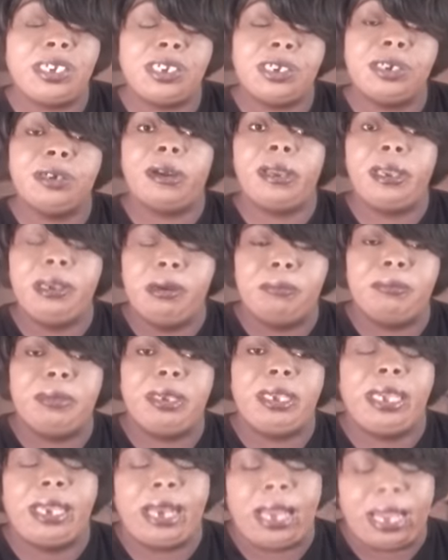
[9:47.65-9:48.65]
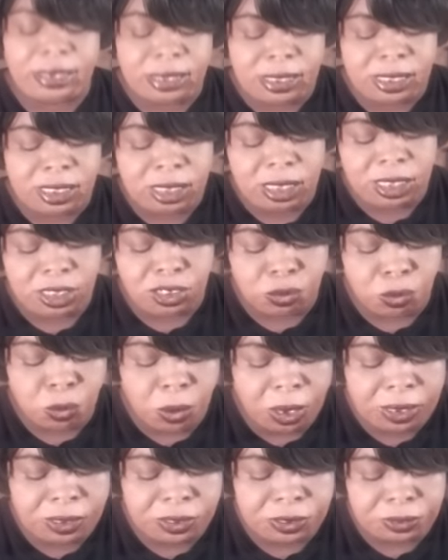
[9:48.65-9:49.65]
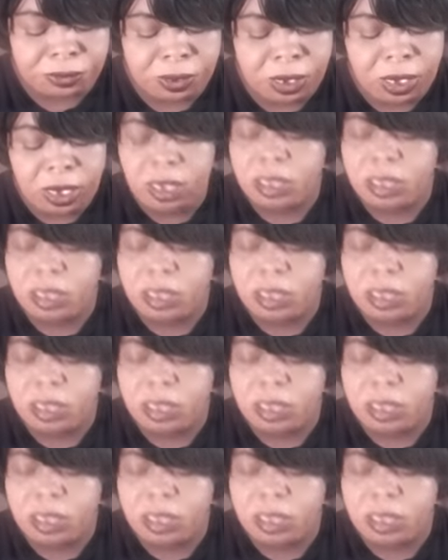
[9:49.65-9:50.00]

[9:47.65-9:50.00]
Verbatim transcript: she'll help me get out this situation.